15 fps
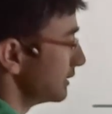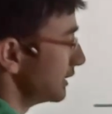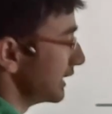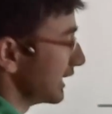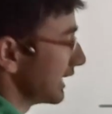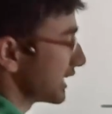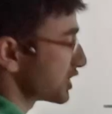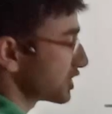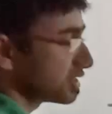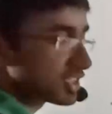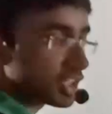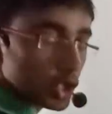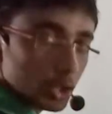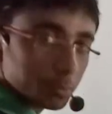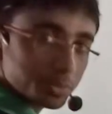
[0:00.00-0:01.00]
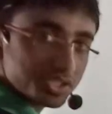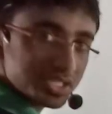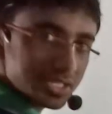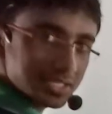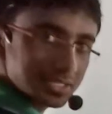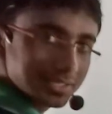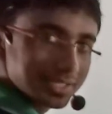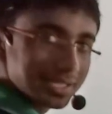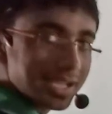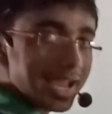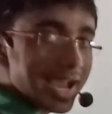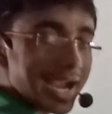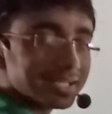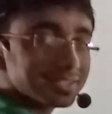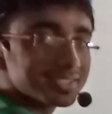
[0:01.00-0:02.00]
the directions are opposite
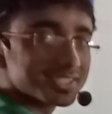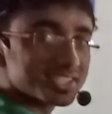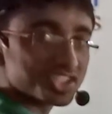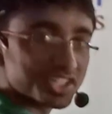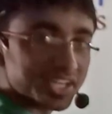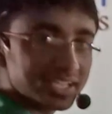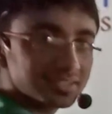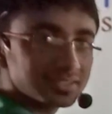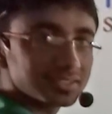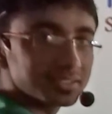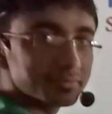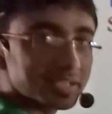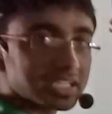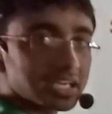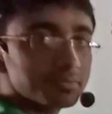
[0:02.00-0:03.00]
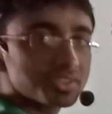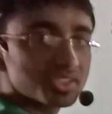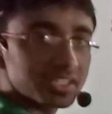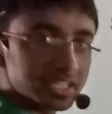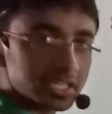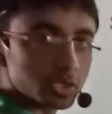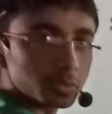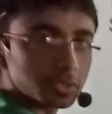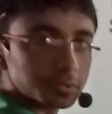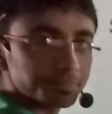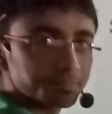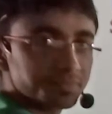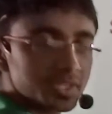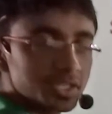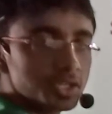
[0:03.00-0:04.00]
and the strength becomes equal.
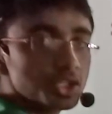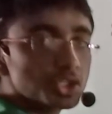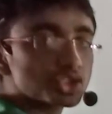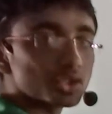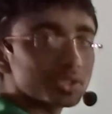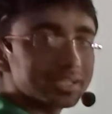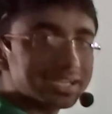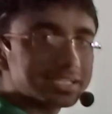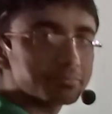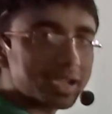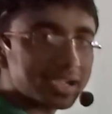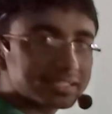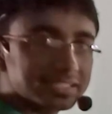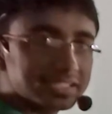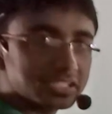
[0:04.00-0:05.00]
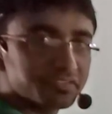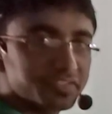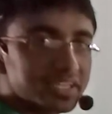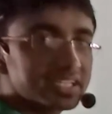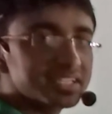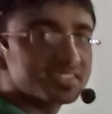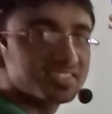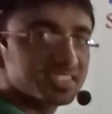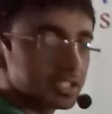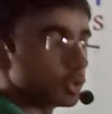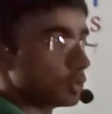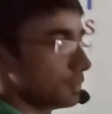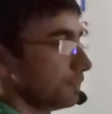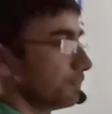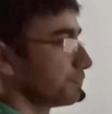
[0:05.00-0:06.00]
So net magnetic field is
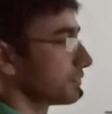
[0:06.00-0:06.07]
zero.